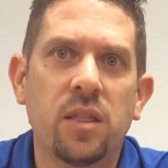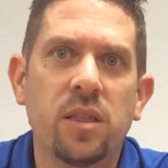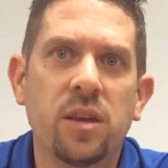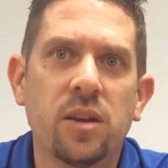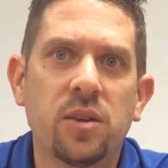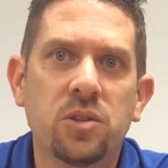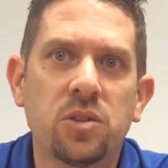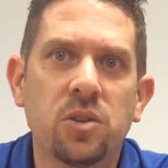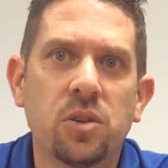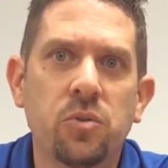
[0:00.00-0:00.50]

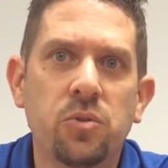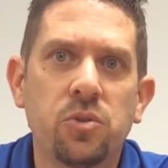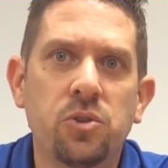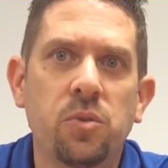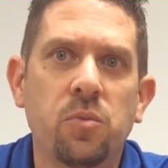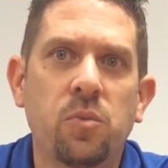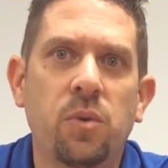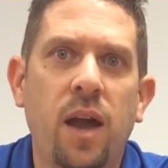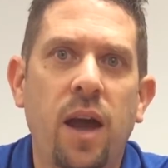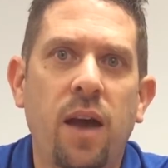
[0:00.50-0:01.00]
Their
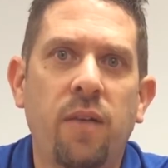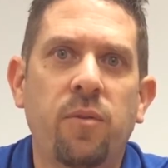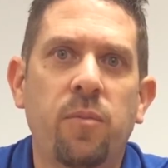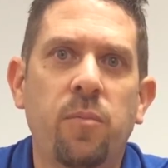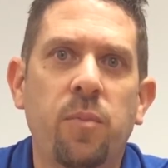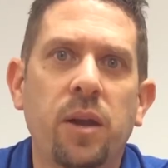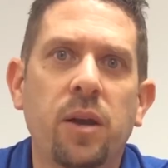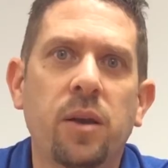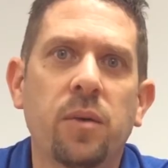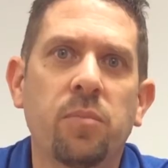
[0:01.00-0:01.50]
solution would have to
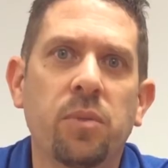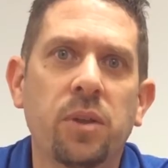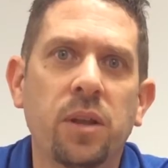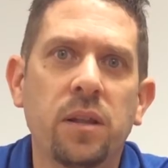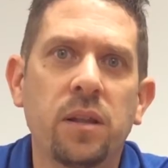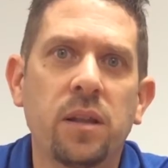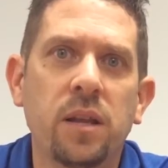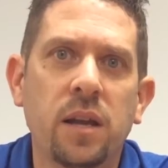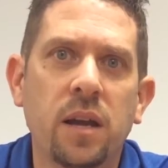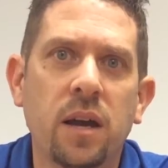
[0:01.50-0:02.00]
be
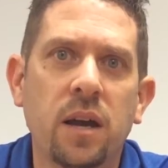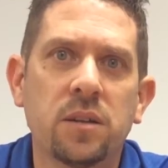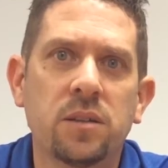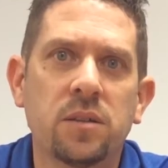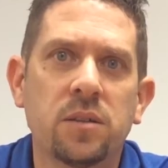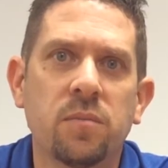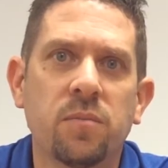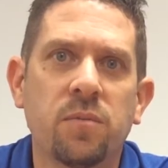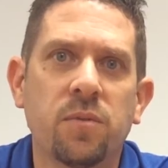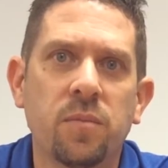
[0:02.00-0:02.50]
completely
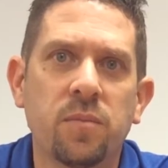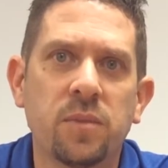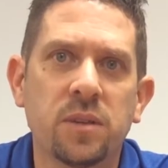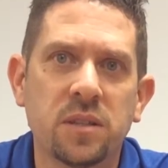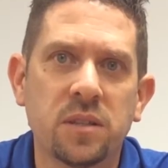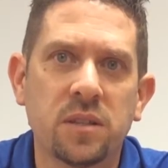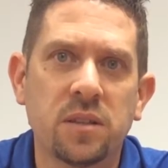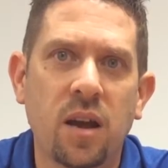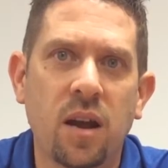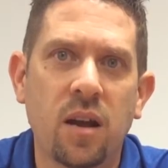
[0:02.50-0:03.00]
custom from the
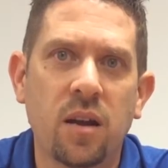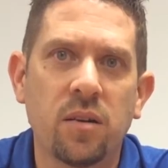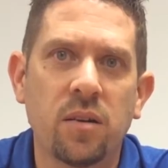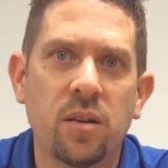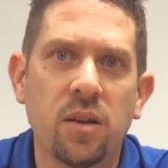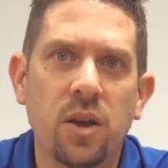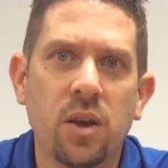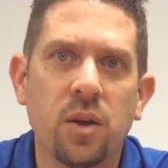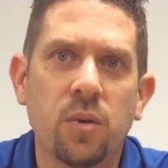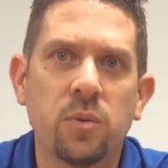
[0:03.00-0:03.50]
start,
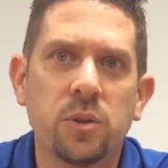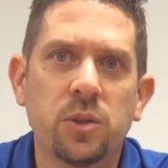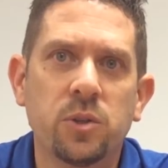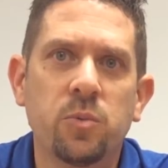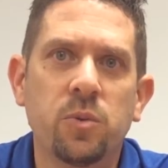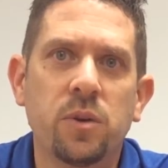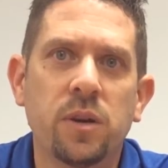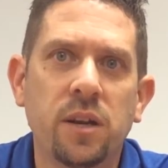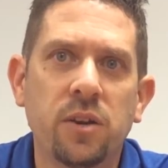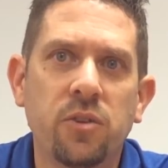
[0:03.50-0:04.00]

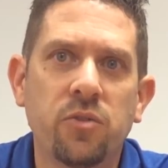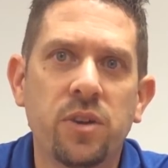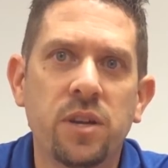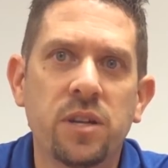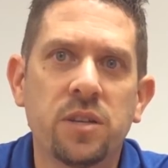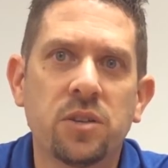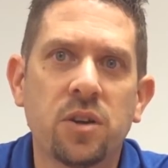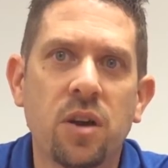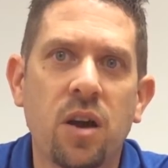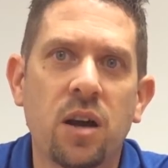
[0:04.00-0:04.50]
which would
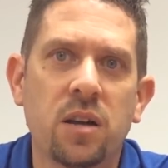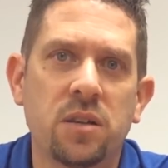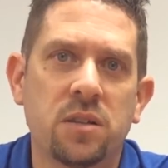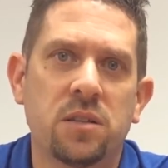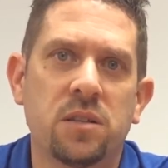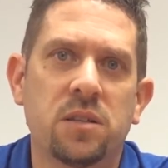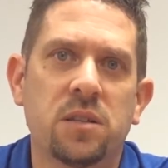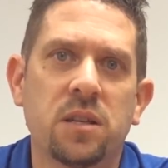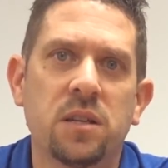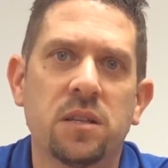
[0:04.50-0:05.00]
increase
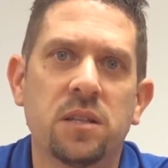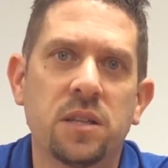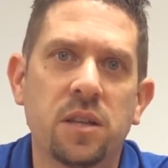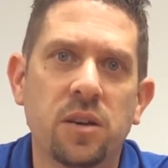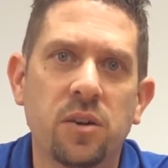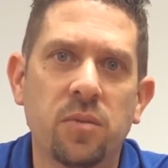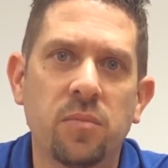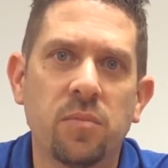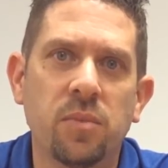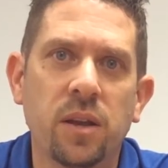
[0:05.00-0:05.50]
costs
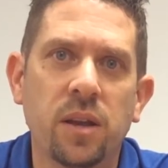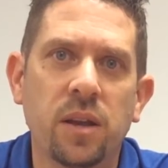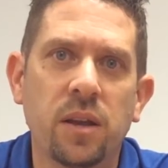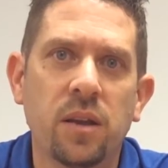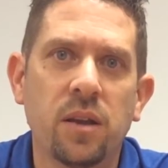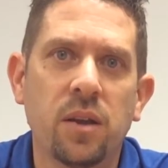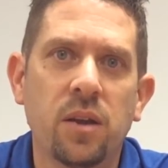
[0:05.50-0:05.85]
considerably.